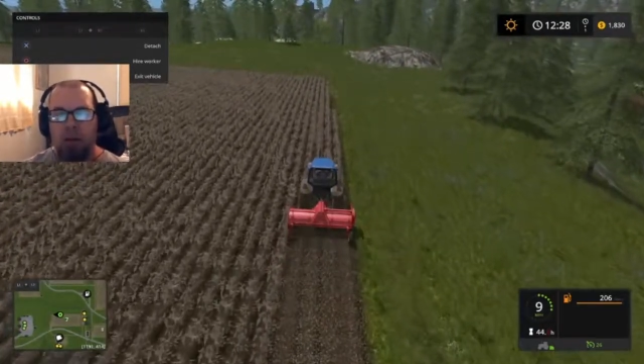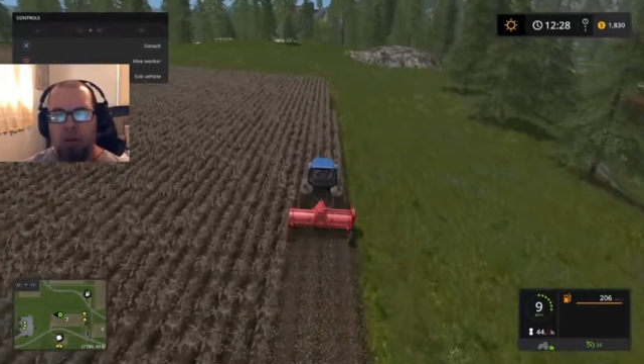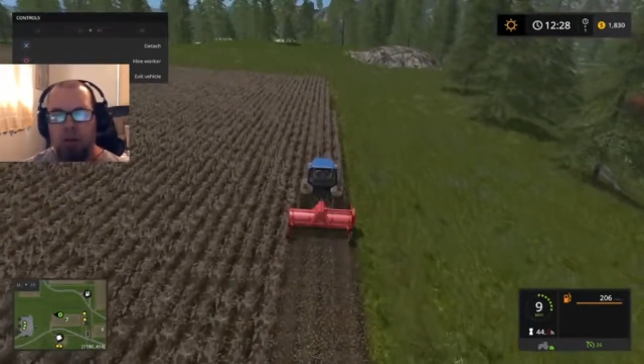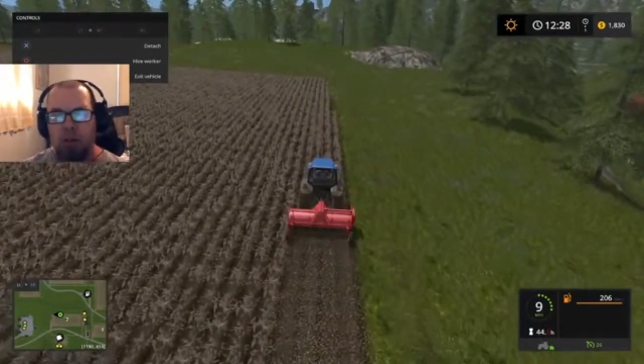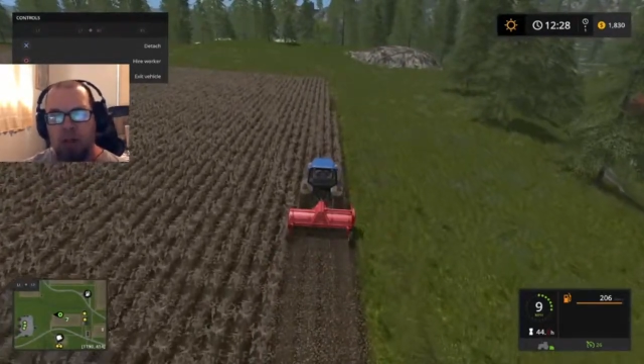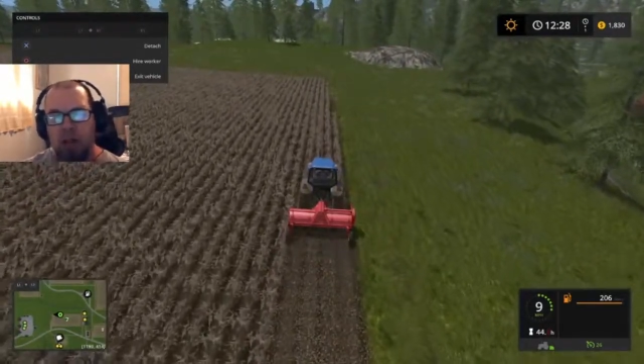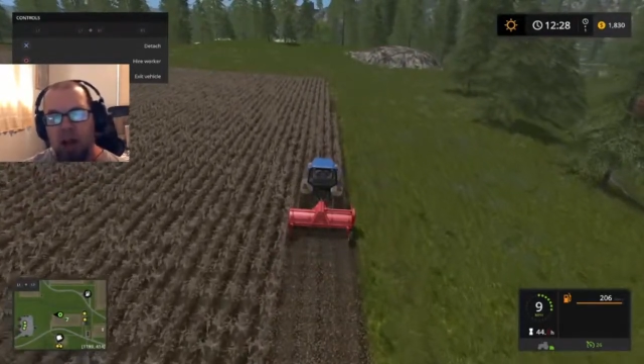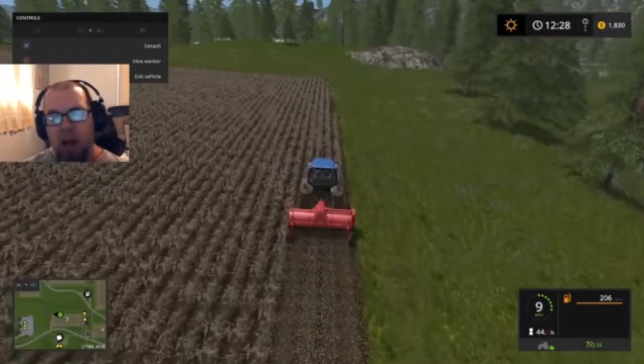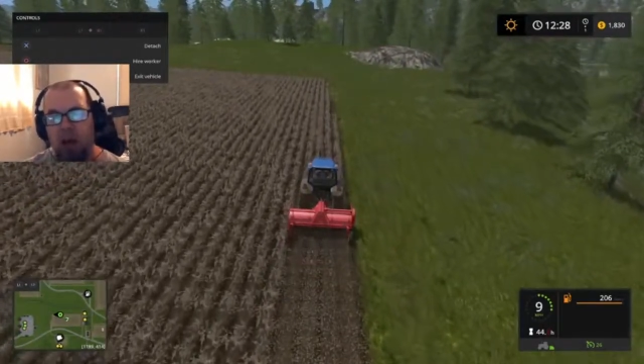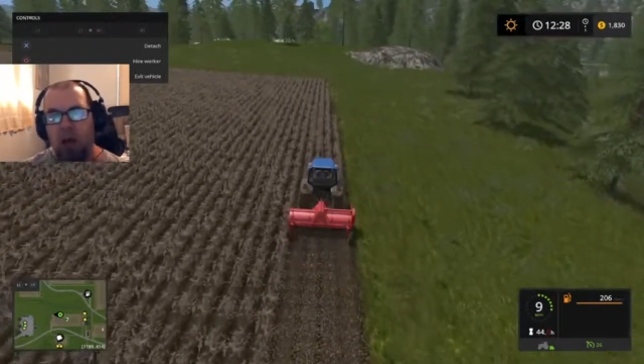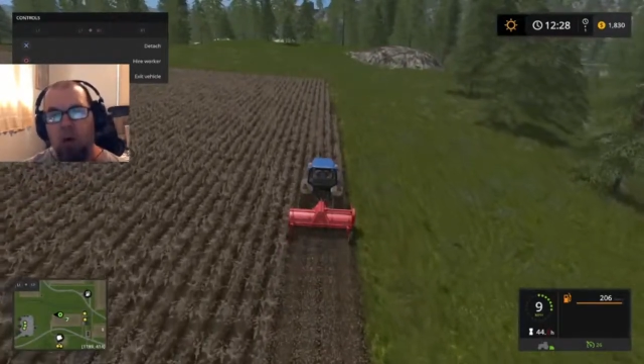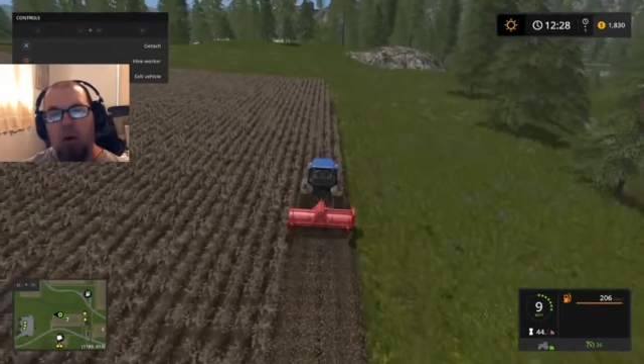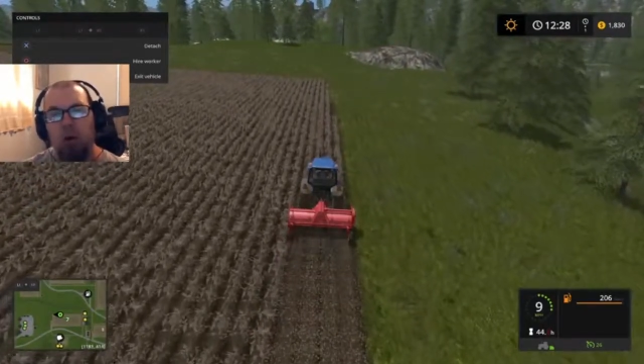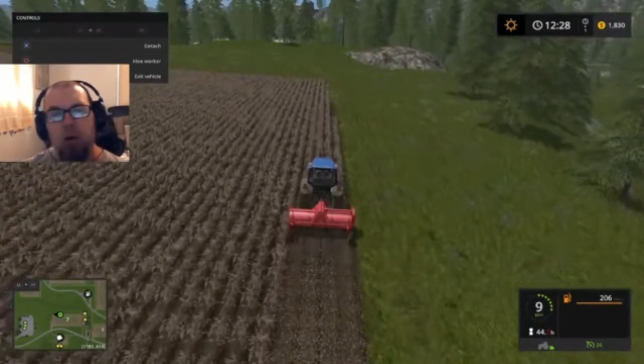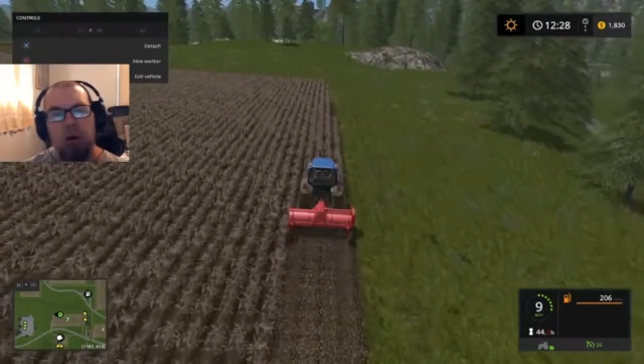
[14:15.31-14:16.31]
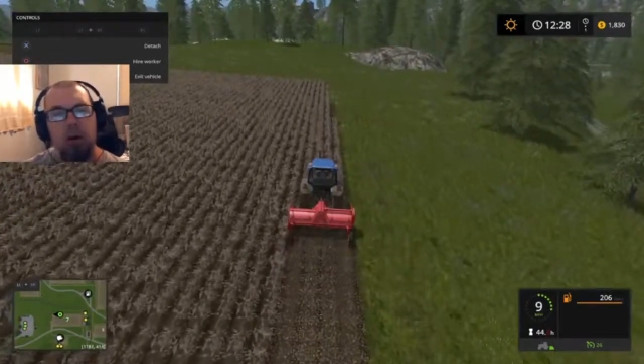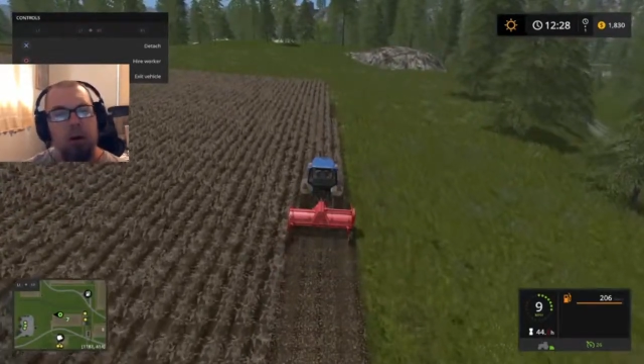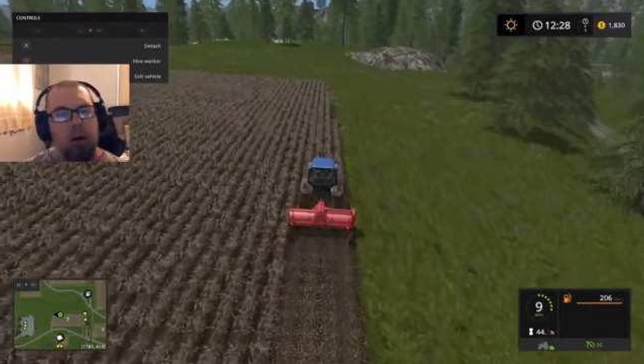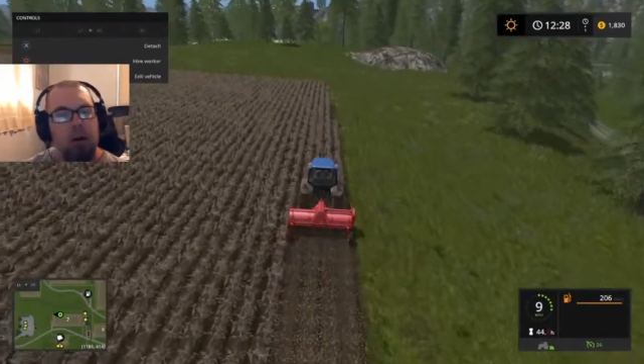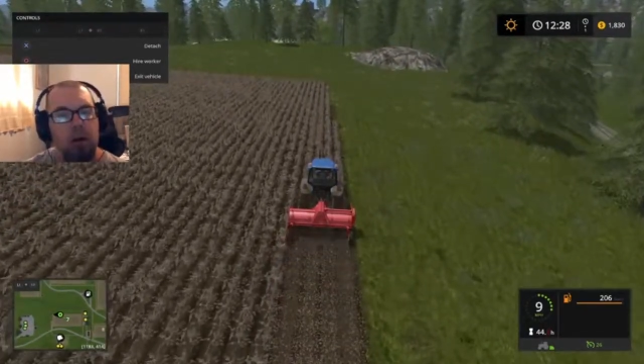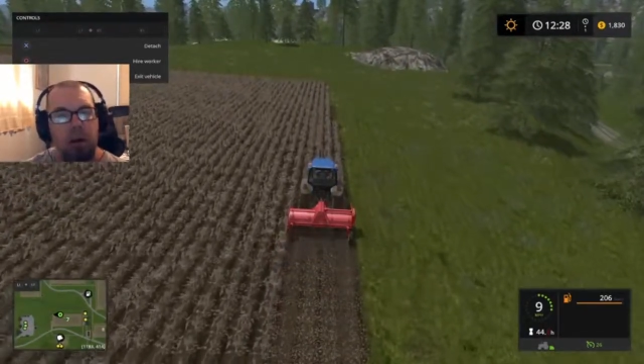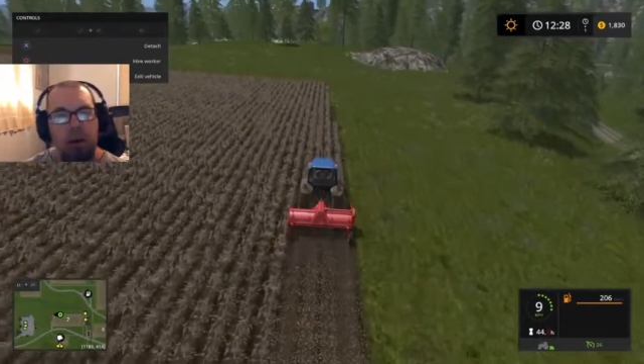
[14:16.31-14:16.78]
those now.
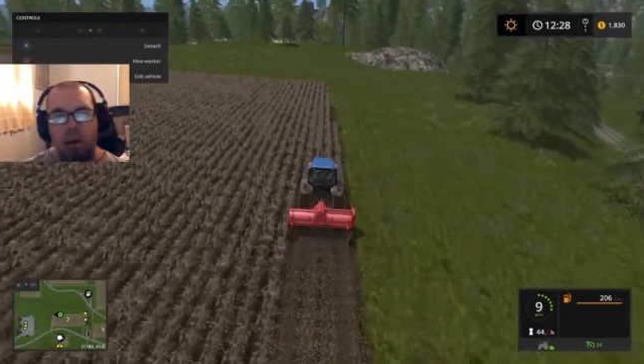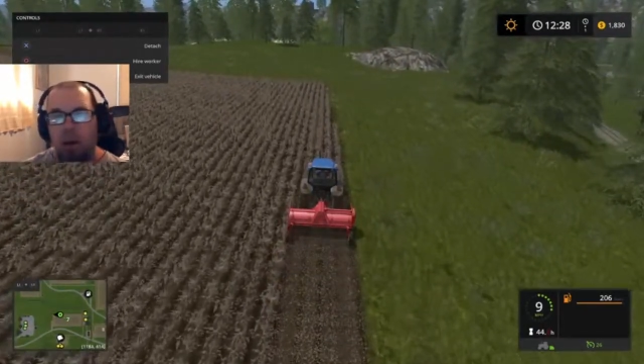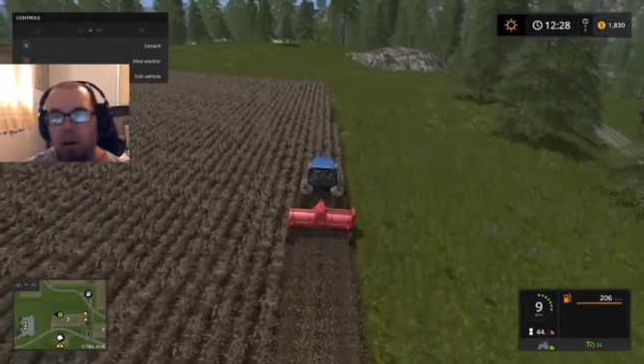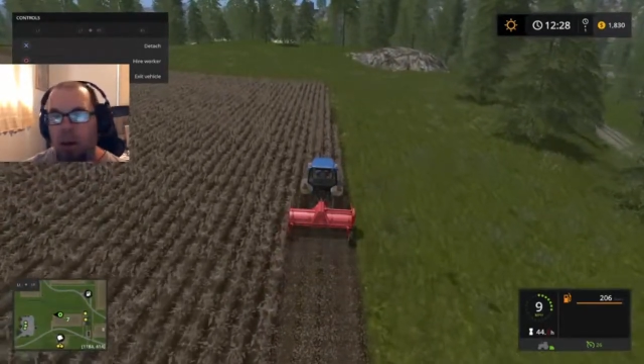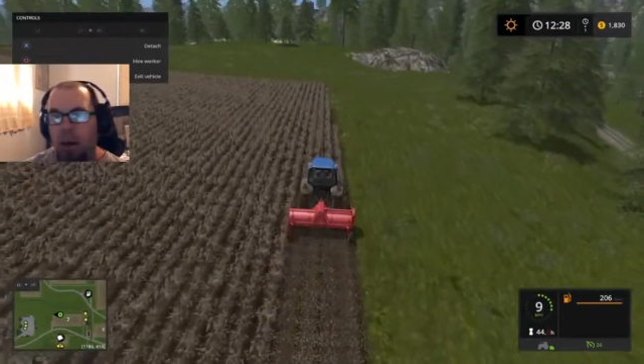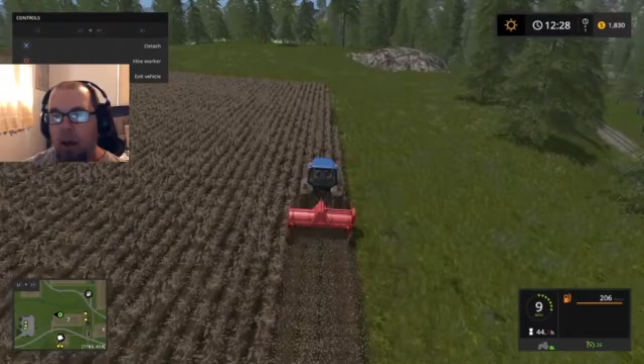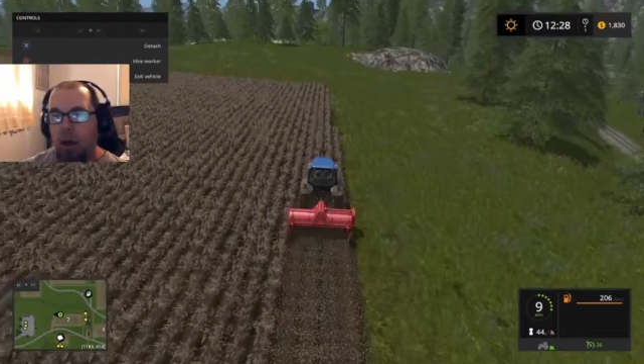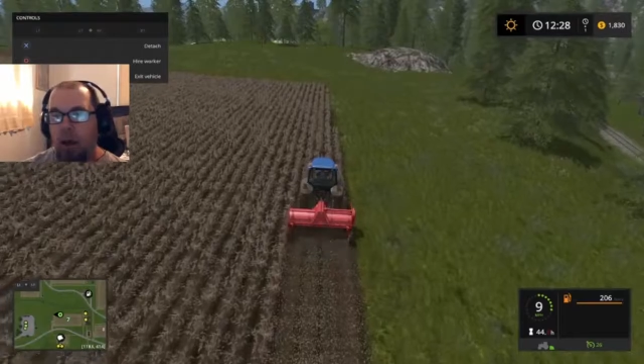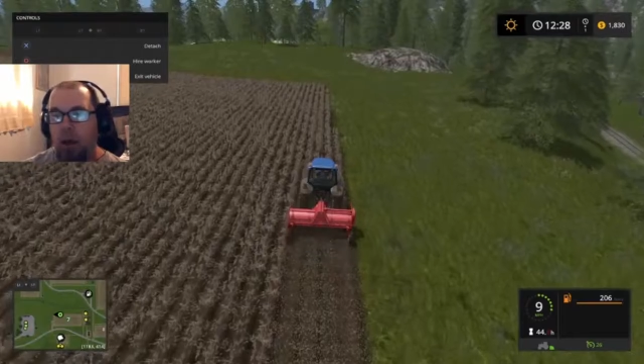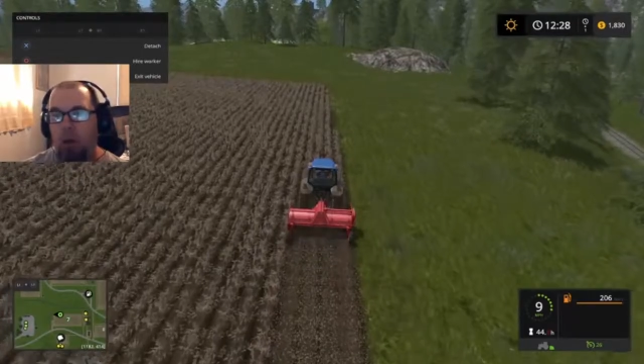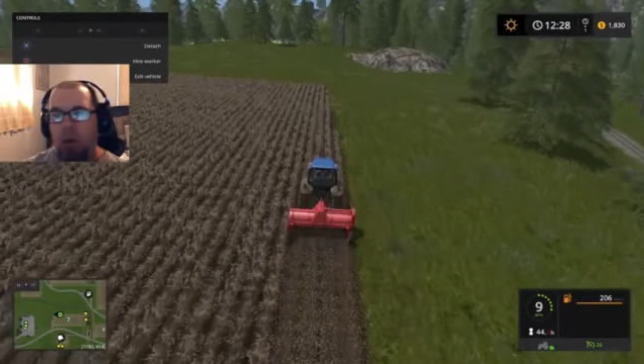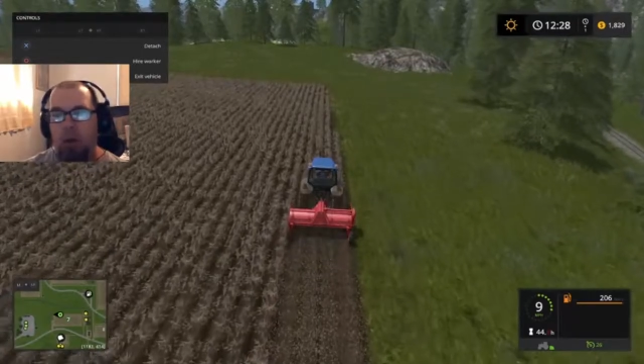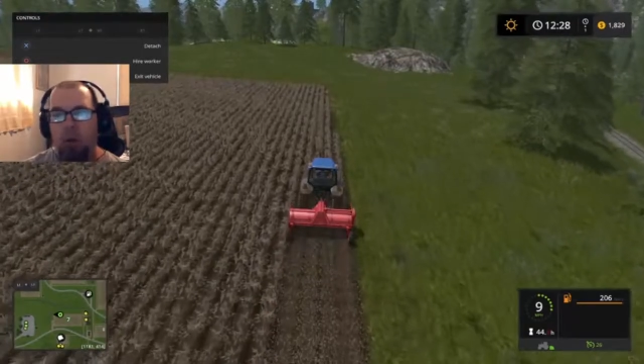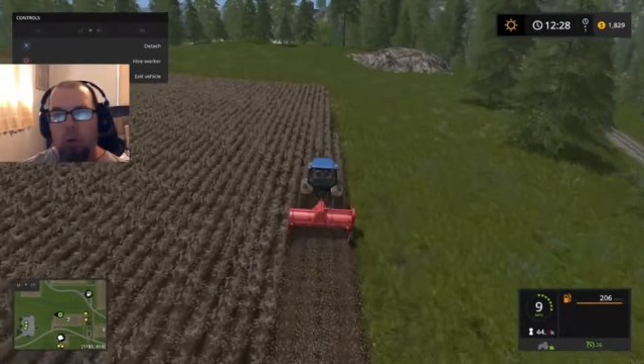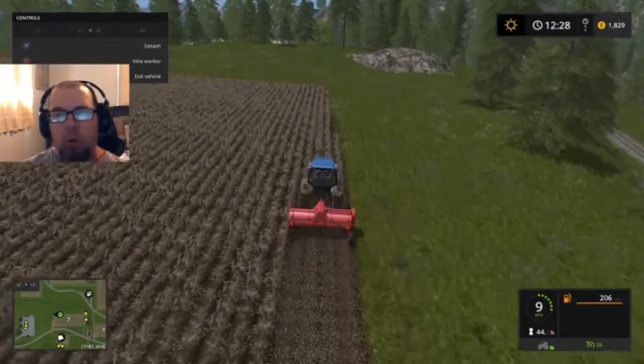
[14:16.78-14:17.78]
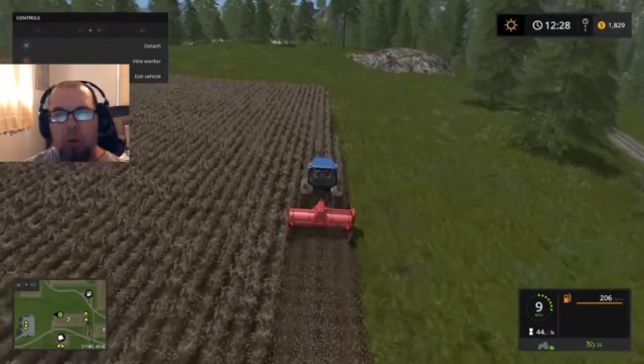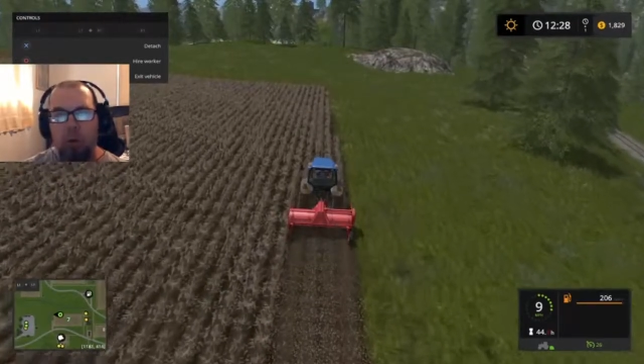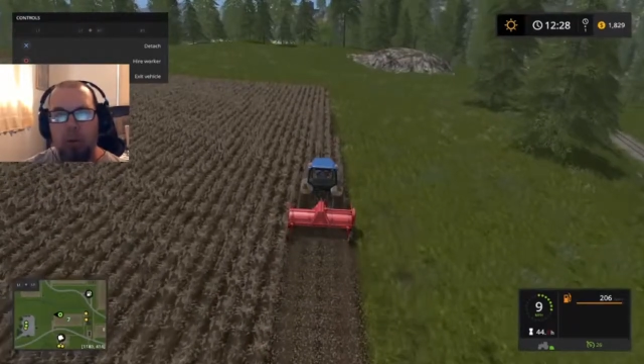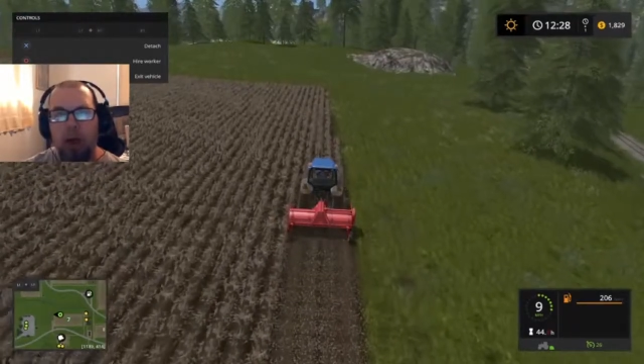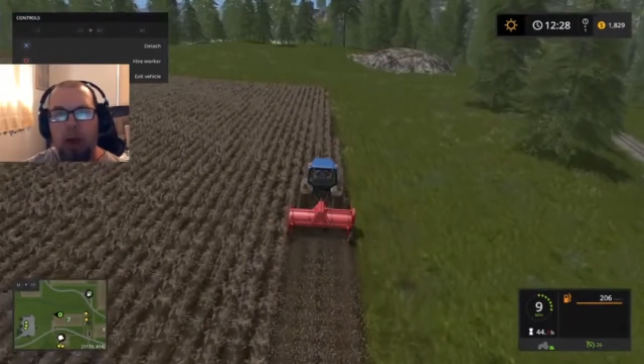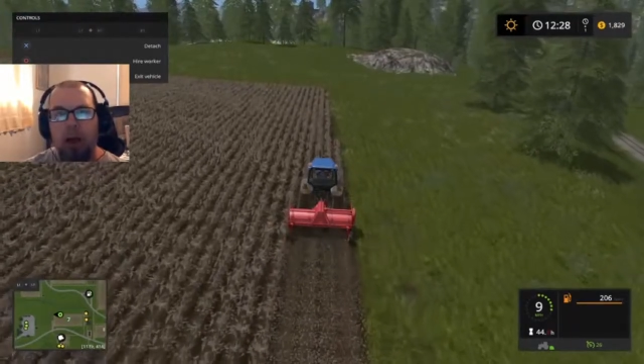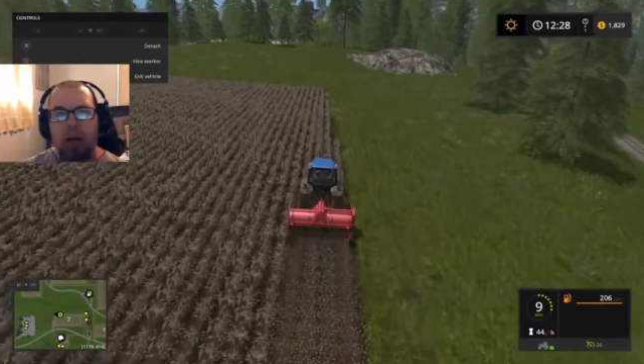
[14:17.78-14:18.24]
And we will be
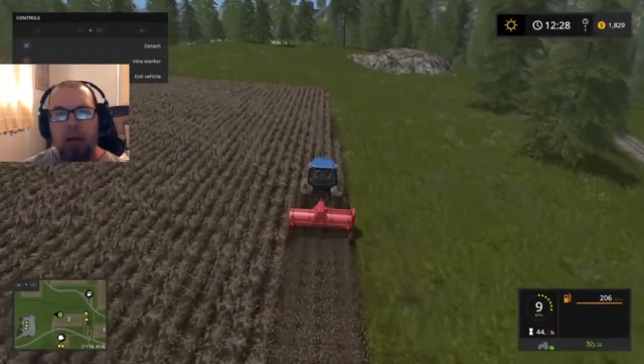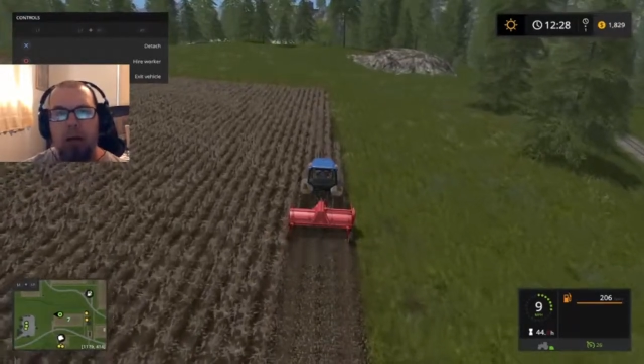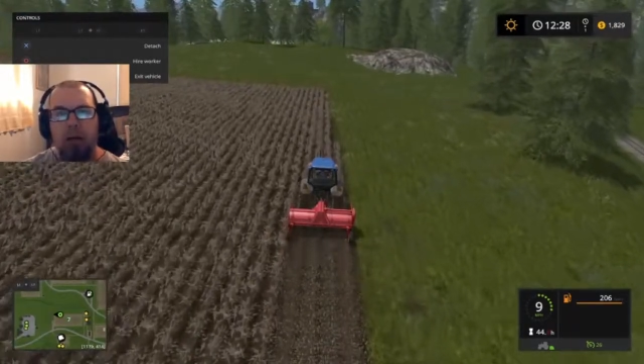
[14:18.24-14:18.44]
back.